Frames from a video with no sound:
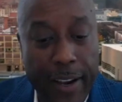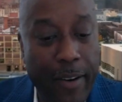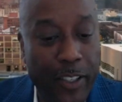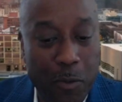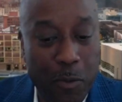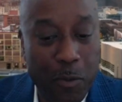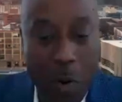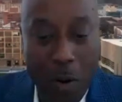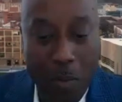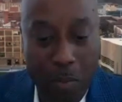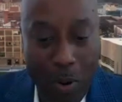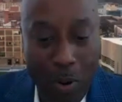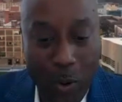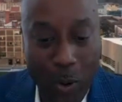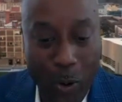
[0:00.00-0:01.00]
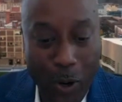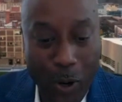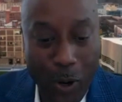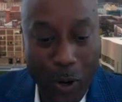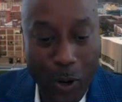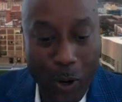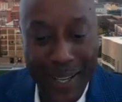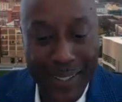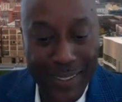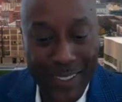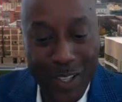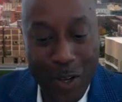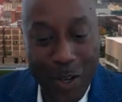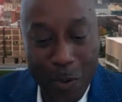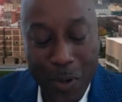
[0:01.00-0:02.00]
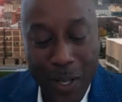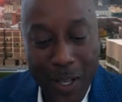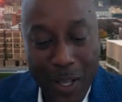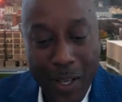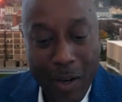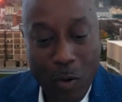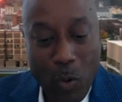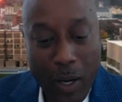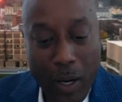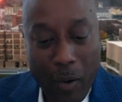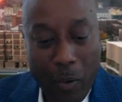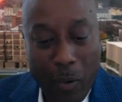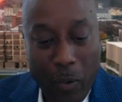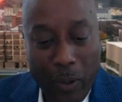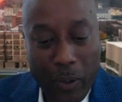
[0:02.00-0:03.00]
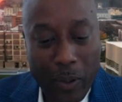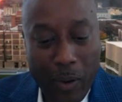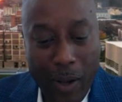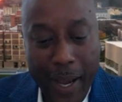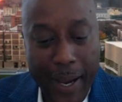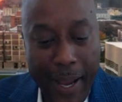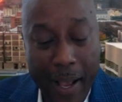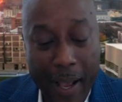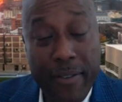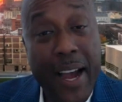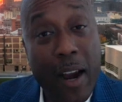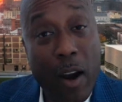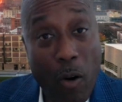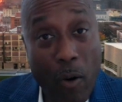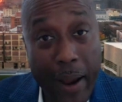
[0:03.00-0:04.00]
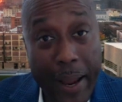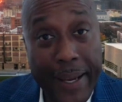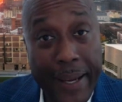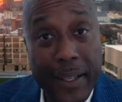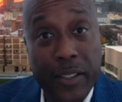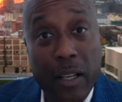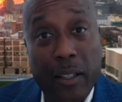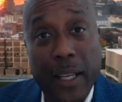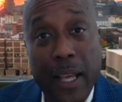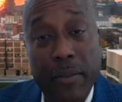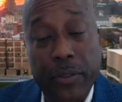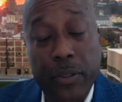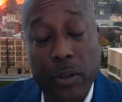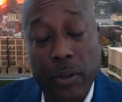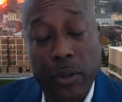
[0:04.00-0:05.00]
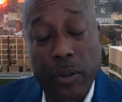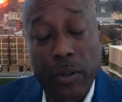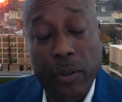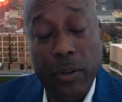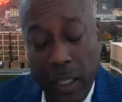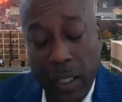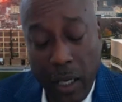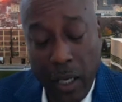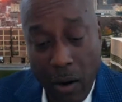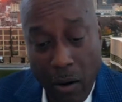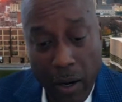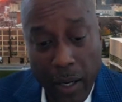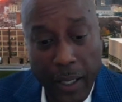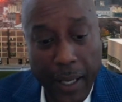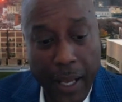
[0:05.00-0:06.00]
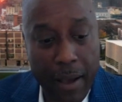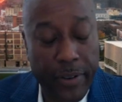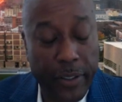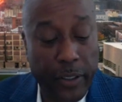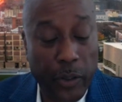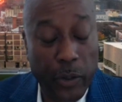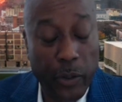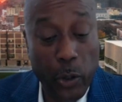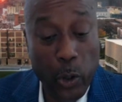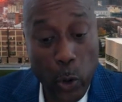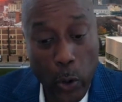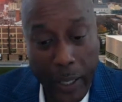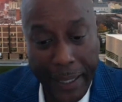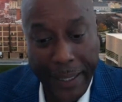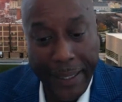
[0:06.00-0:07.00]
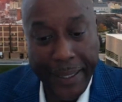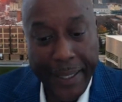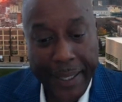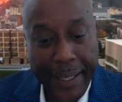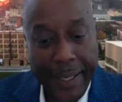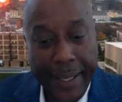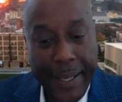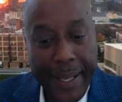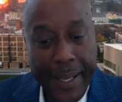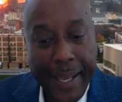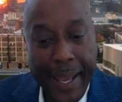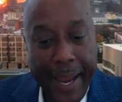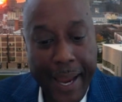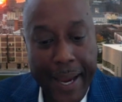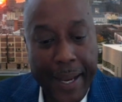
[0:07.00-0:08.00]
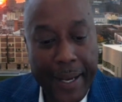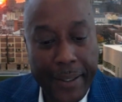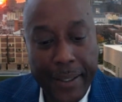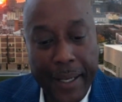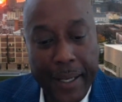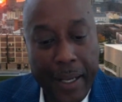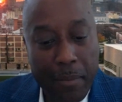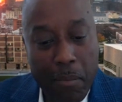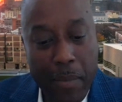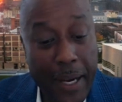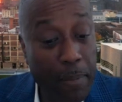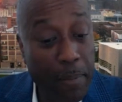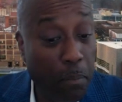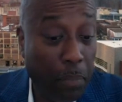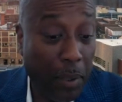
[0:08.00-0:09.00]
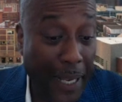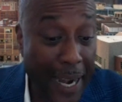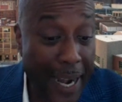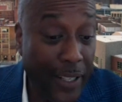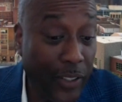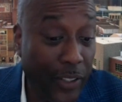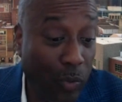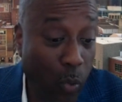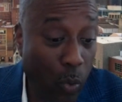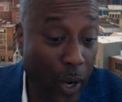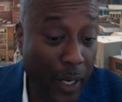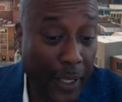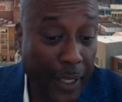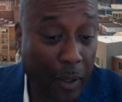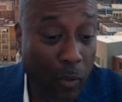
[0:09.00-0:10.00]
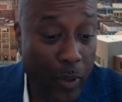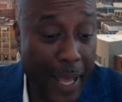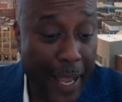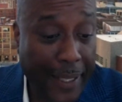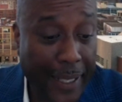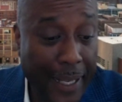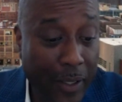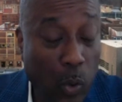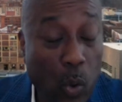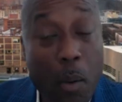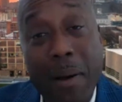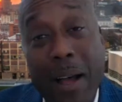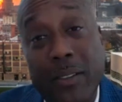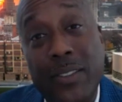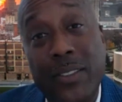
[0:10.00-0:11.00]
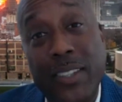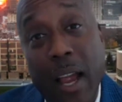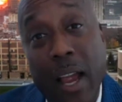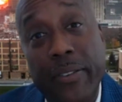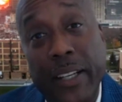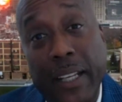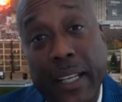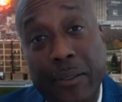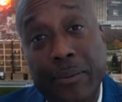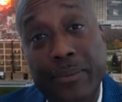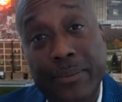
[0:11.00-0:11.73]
smart broker, and so I have IRAs, I'll have Social Security, I have an annuity, and my plan is really when I get to about 70,